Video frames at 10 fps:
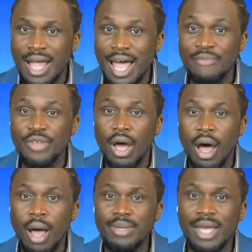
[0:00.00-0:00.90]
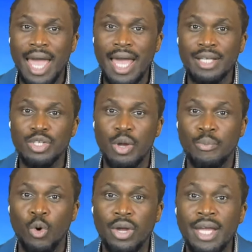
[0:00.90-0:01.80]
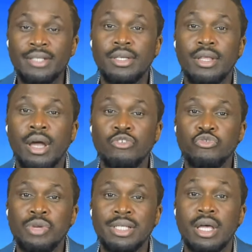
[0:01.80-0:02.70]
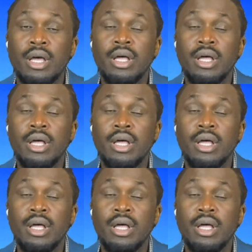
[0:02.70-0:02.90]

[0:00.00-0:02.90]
after armed gangs broke into the country's